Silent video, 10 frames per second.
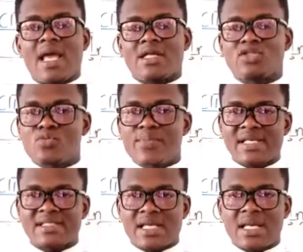
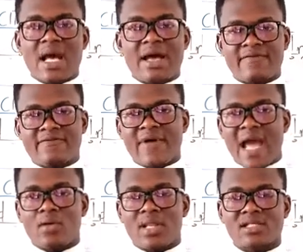domestic
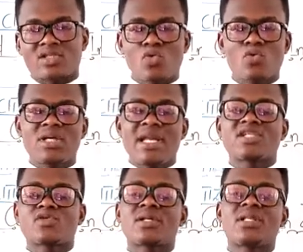violence. So
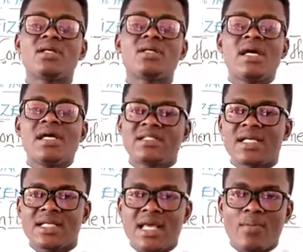let's quickly
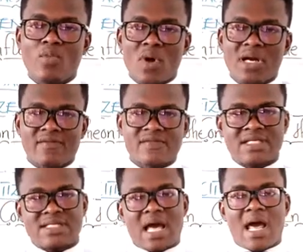take them one after
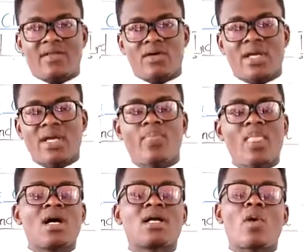the other, okay?
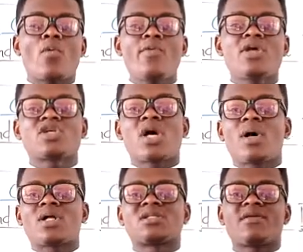Now when we talk
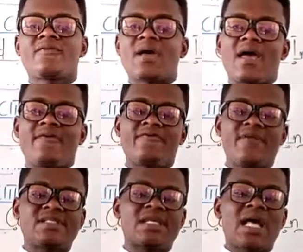about
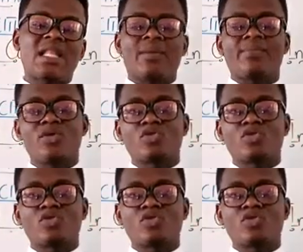physical abuse,